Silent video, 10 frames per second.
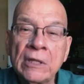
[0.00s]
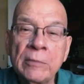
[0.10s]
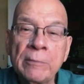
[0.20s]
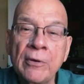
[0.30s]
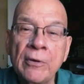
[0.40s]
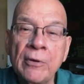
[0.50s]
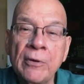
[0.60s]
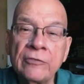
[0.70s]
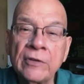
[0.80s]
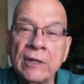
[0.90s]
really be
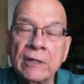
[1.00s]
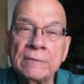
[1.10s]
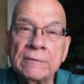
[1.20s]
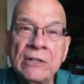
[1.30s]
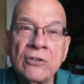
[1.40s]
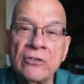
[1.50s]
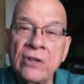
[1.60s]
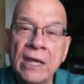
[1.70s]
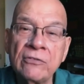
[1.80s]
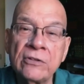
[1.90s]
part of each
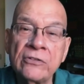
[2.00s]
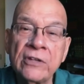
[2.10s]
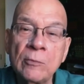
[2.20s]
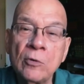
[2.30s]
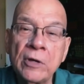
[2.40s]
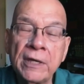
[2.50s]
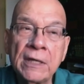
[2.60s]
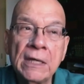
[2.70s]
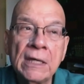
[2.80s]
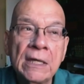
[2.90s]
other's lives in the same
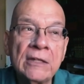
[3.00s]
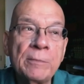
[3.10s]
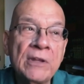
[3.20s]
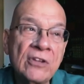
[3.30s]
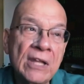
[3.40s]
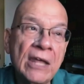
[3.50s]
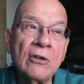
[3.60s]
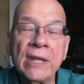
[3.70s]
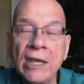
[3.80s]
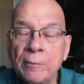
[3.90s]
way. Depends a
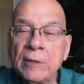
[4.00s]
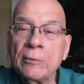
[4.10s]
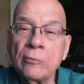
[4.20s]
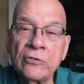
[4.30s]
lot on how